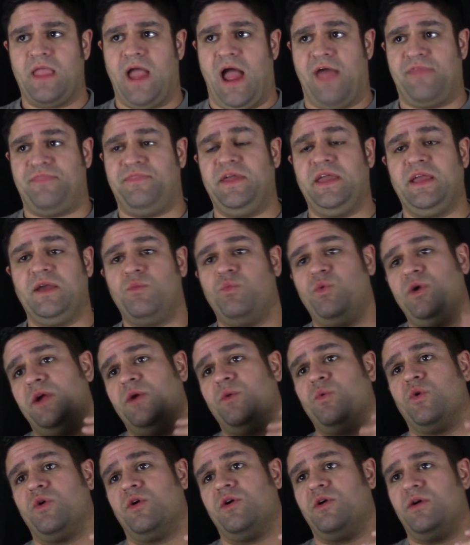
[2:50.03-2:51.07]
I think
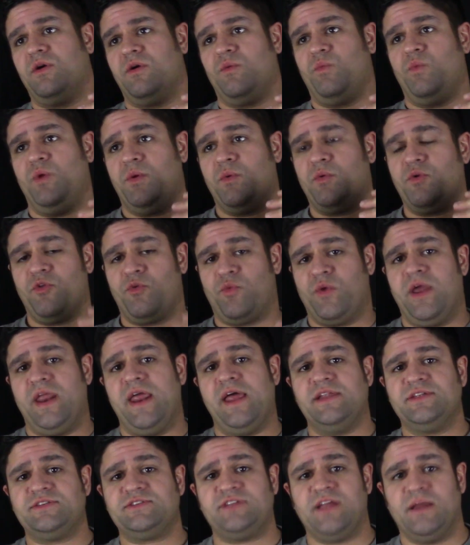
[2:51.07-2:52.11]
we were the redheaded